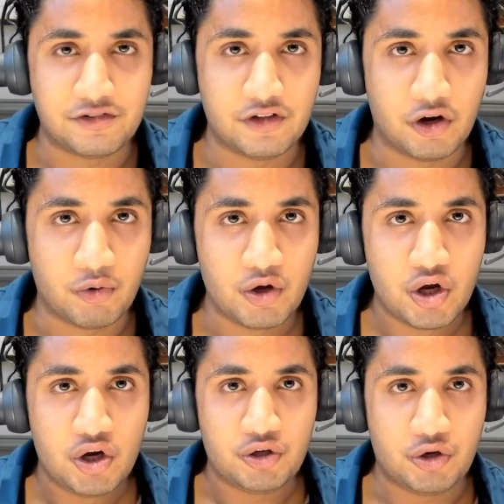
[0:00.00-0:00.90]
So,
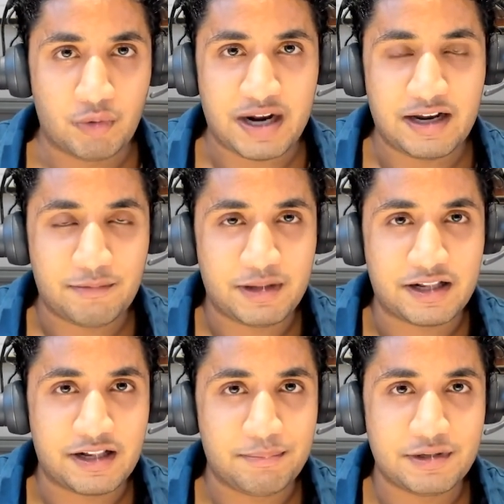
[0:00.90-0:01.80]
right now
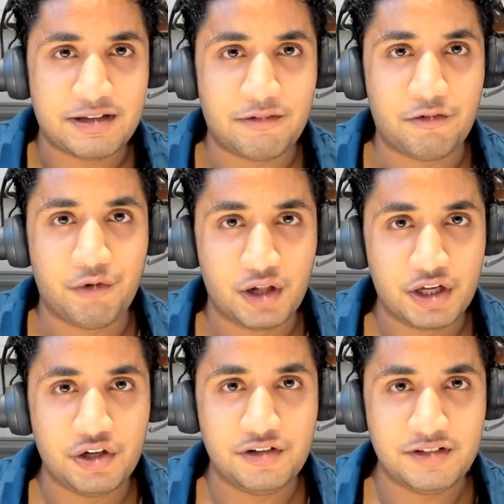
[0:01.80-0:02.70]
the Clippers have a
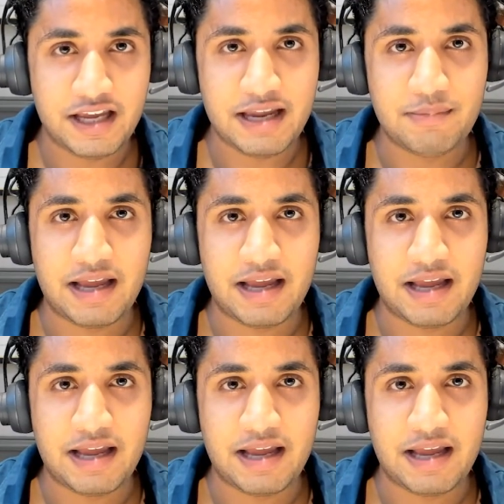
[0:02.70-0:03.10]
really good team.